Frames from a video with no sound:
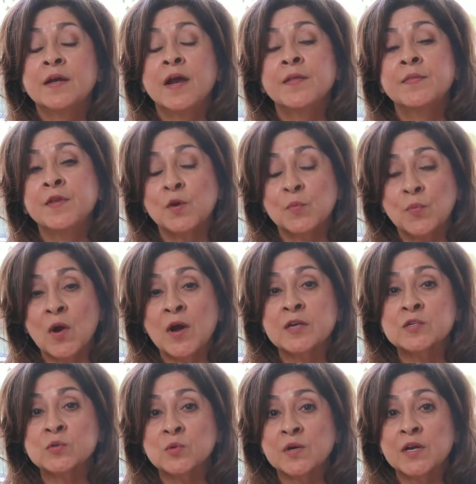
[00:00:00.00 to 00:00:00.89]
and the
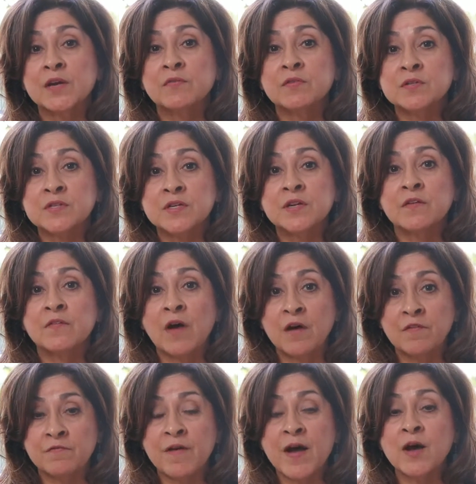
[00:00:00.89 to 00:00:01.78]
appraisal will give us
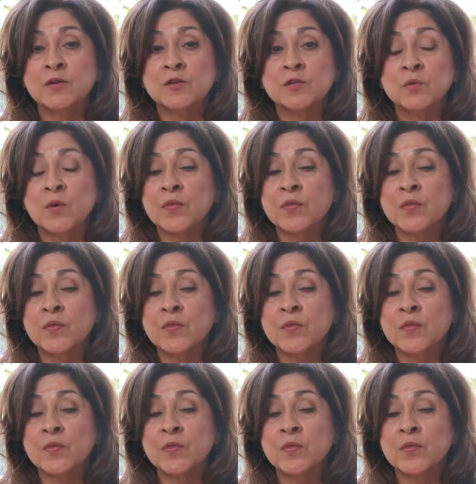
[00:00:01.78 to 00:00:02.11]
a value